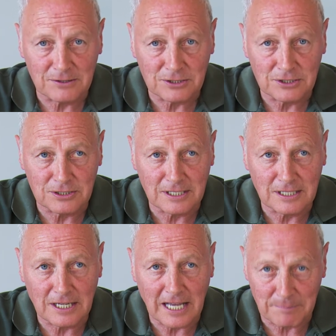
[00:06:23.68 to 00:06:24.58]
in
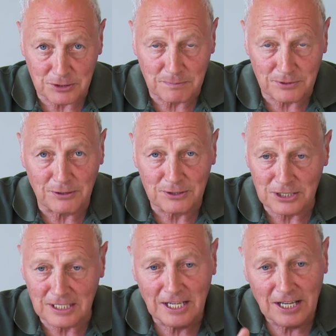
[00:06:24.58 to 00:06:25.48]
aperture
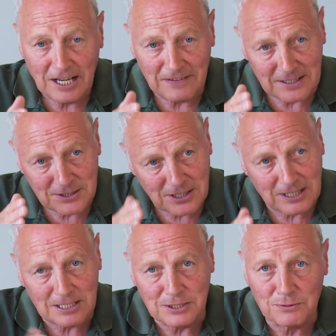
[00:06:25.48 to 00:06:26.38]
priority, and then
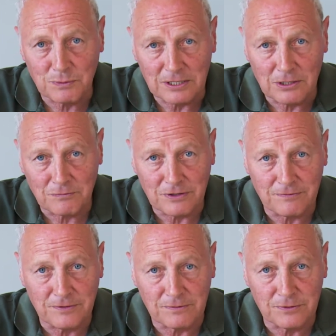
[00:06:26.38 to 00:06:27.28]
suddenly when you
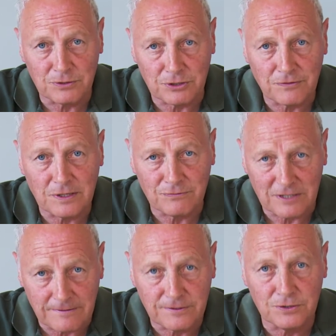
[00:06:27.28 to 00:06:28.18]
review
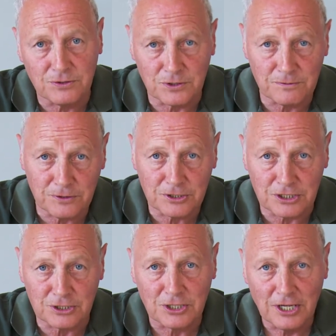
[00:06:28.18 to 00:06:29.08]
your
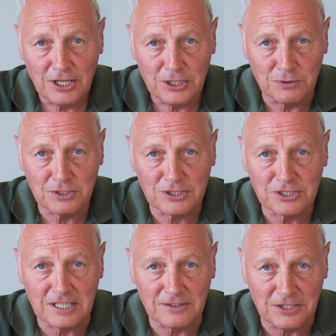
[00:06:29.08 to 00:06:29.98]
footage, you can
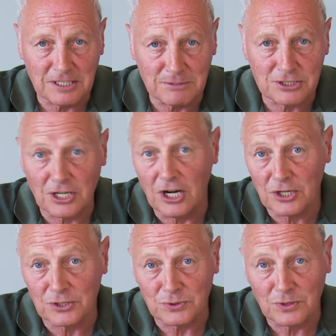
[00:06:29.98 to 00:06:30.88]
see the image
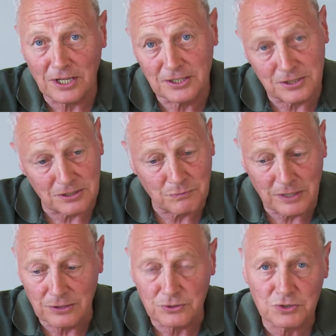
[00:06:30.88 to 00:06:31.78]
darken or lighten
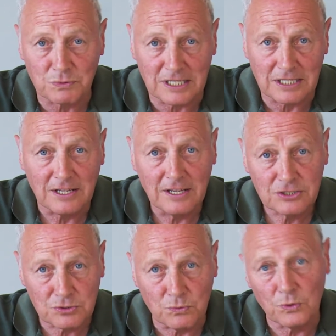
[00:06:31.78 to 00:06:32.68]
when you're swinging
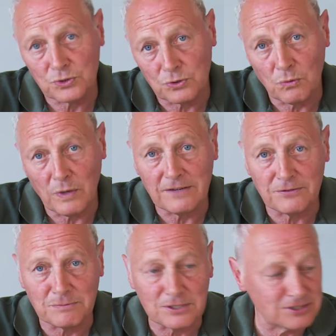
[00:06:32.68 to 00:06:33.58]
towards or away
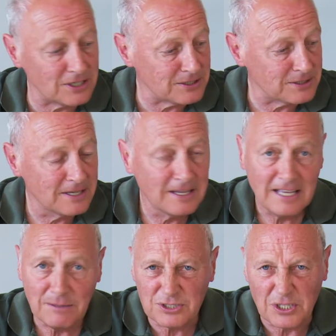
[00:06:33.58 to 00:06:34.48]
from the sun.
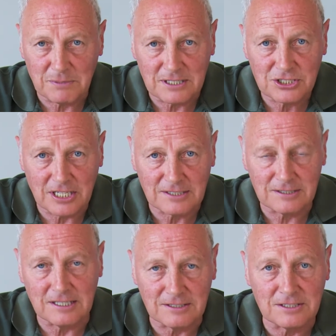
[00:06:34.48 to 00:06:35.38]
It was no big shakes at
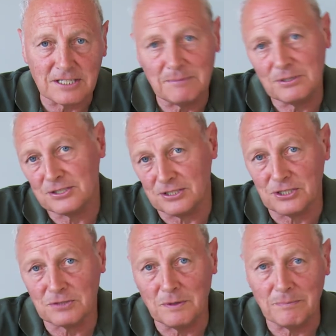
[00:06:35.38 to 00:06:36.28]
the end of the day, because I
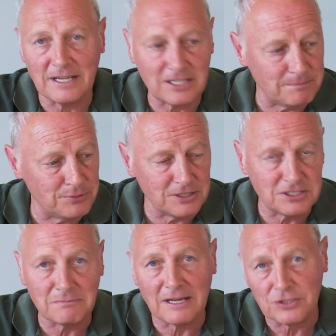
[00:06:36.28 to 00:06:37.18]
just went back up, put it
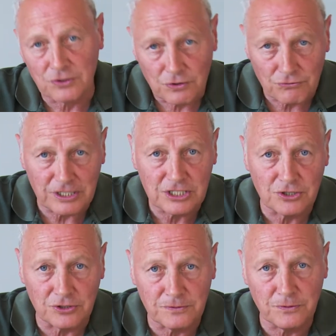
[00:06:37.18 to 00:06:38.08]
to manual,
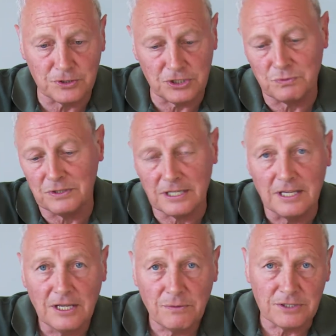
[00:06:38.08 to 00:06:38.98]
reshot the footage when
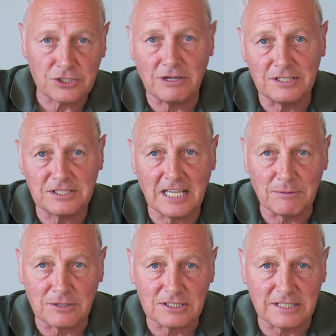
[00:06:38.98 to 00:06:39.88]
the tractor
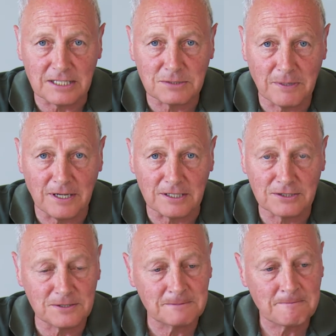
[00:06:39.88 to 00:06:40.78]
came on its next
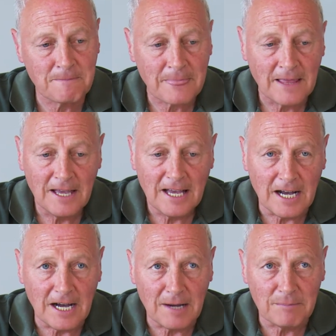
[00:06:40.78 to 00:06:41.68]
pass.
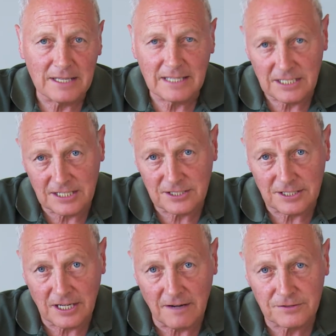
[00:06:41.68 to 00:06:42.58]
And then
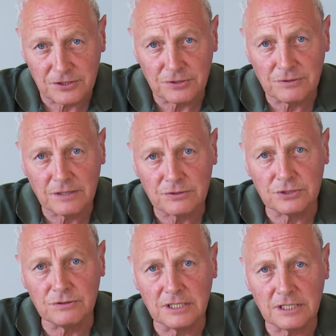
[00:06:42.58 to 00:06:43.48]
yesterday afternoon I was
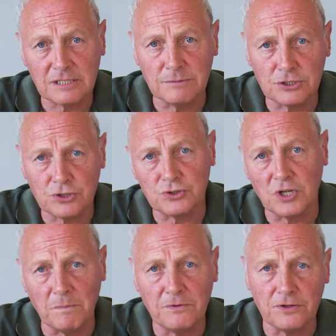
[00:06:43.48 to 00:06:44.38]
doing a commercial
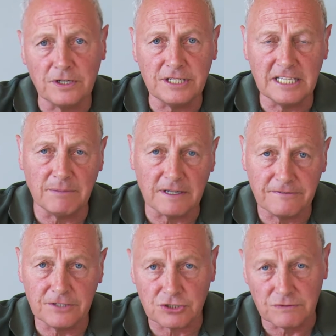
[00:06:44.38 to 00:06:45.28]
job for a nearby
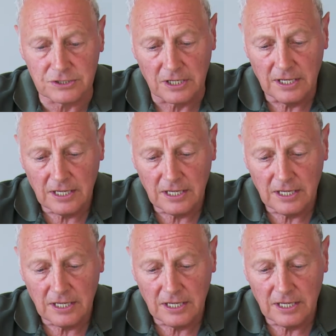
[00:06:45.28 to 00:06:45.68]
fisheries,